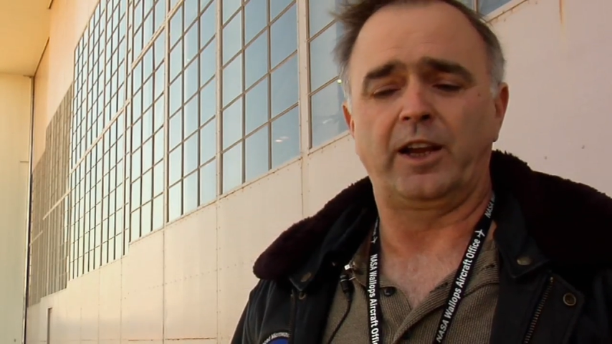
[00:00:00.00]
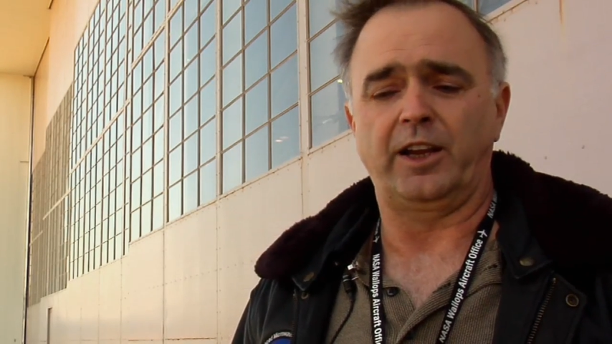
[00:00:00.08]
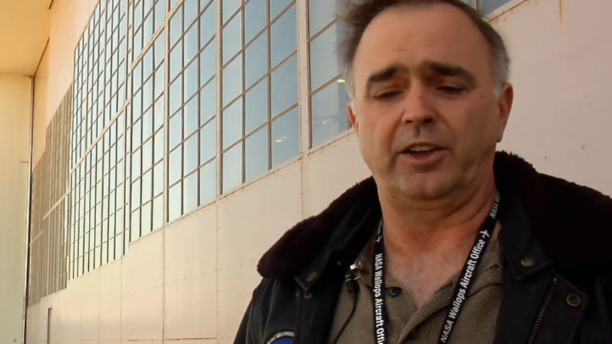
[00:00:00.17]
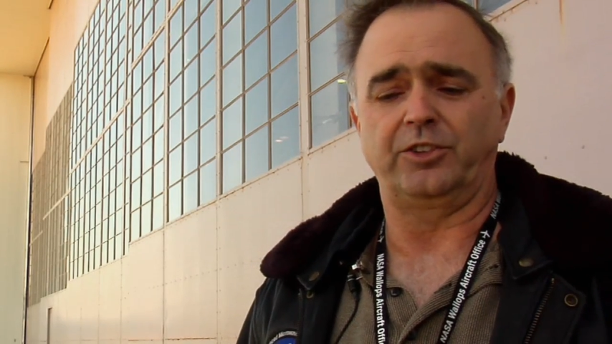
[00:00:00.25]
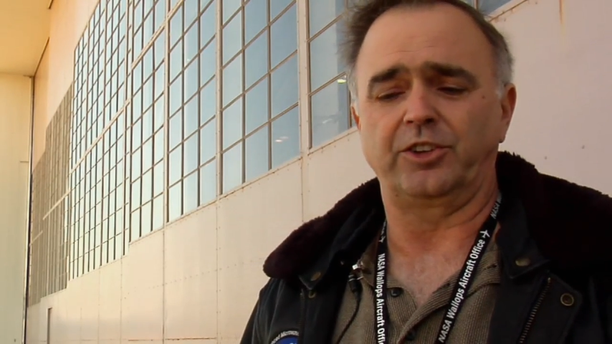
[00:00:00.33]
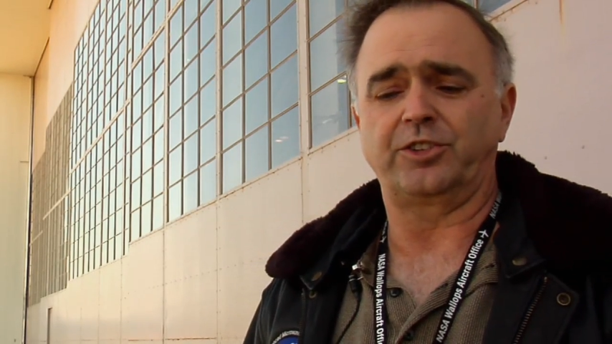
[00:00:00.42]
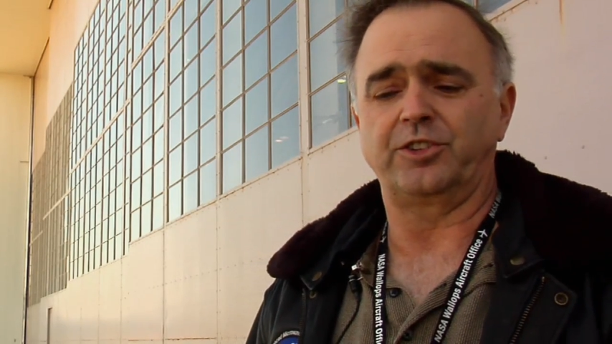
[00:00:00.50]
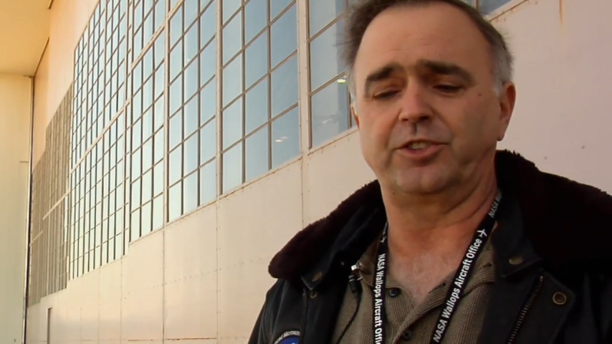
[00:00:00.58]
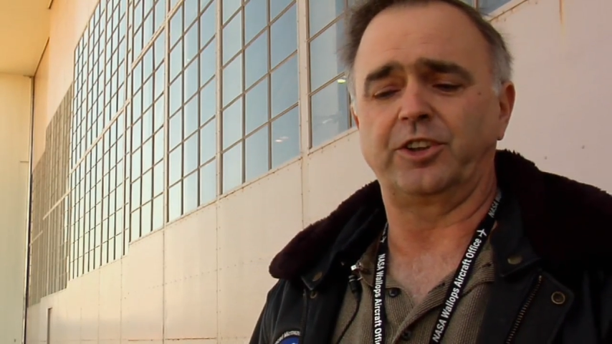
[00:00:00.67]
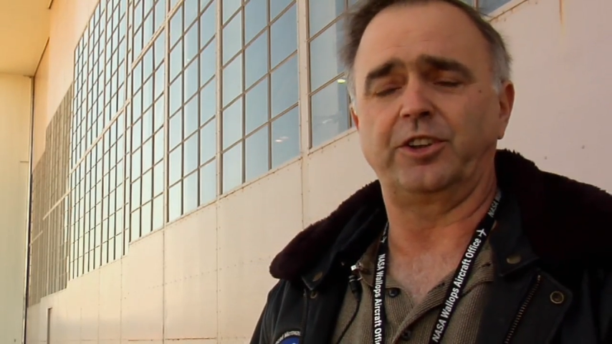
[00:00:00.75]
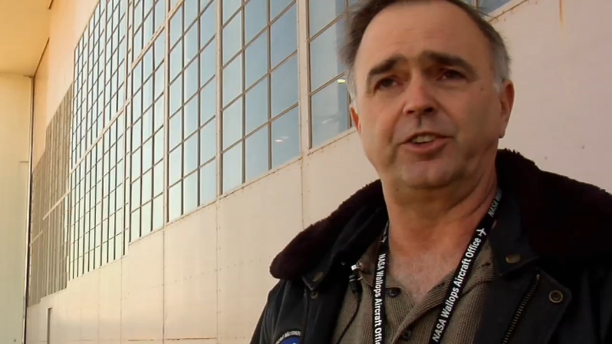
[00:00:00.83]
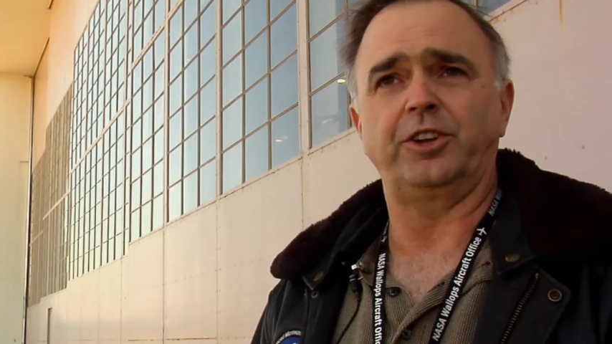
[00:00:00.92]
and just as
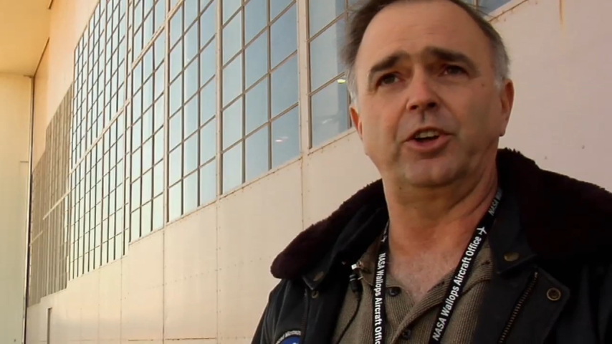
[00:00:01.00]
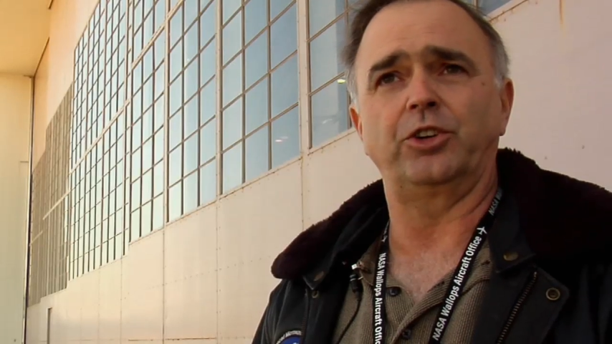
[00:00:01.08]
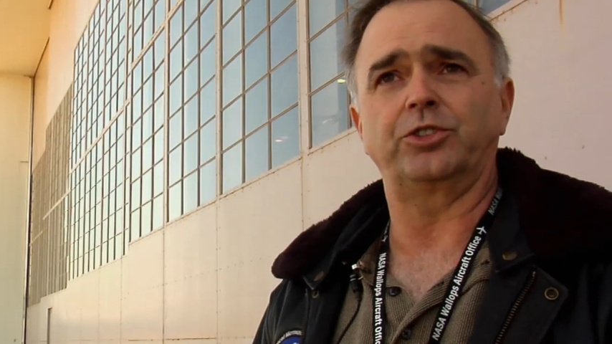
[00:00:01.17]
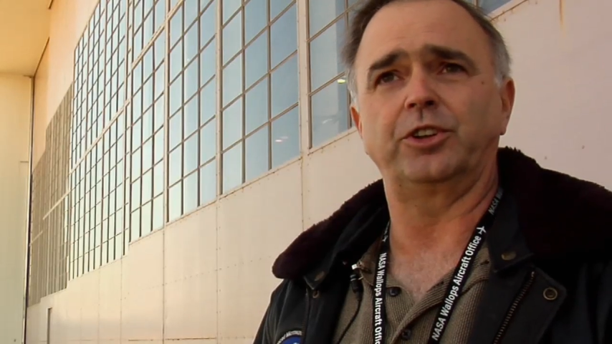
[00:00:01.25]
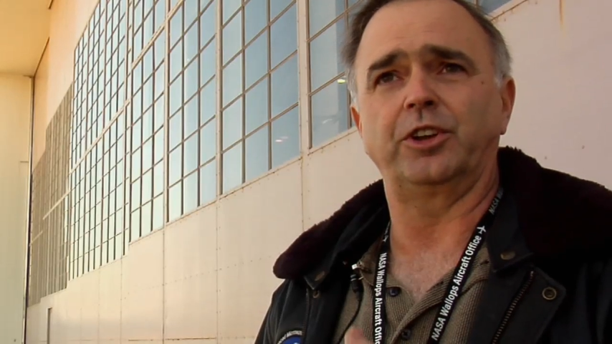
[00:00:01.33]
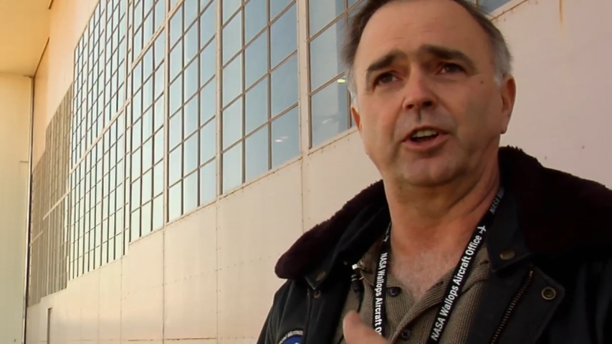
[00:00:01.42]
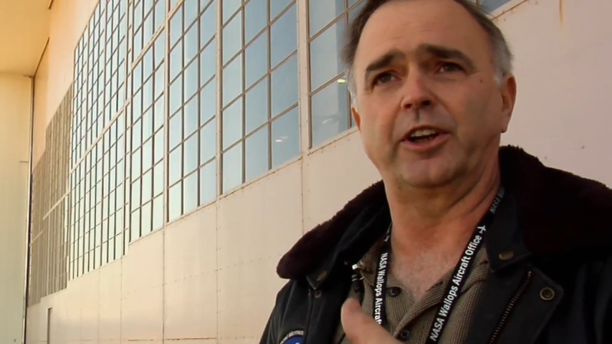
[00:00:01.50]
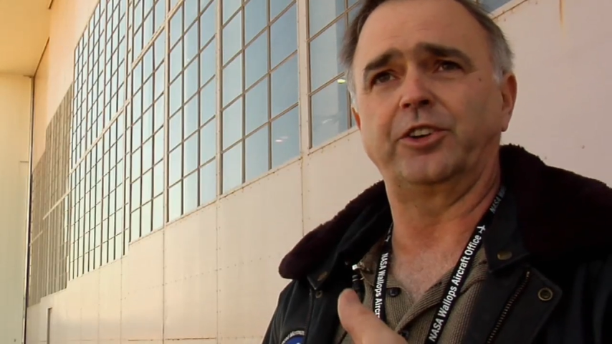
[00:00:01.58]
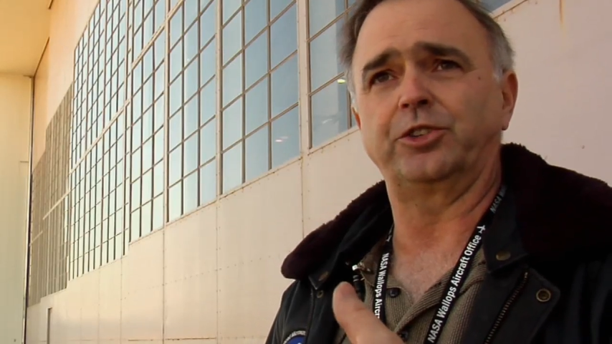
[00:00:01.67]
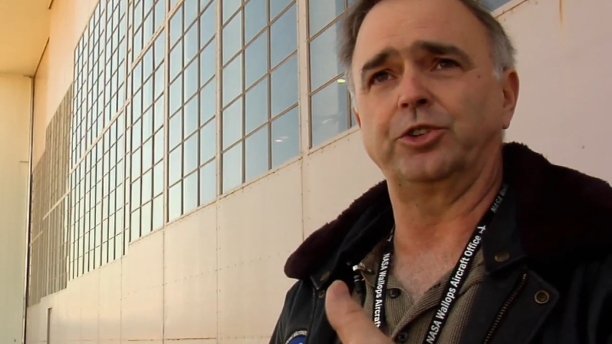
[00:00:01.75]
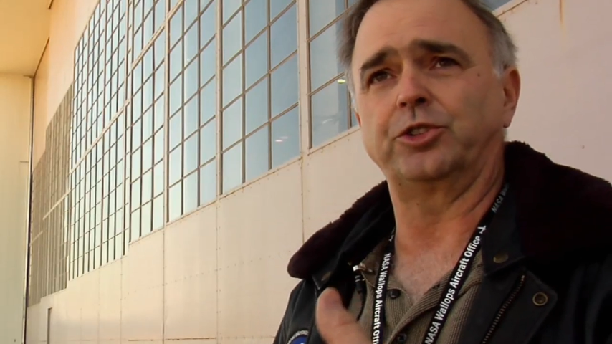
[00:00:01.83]
you hit the ocean, the glacier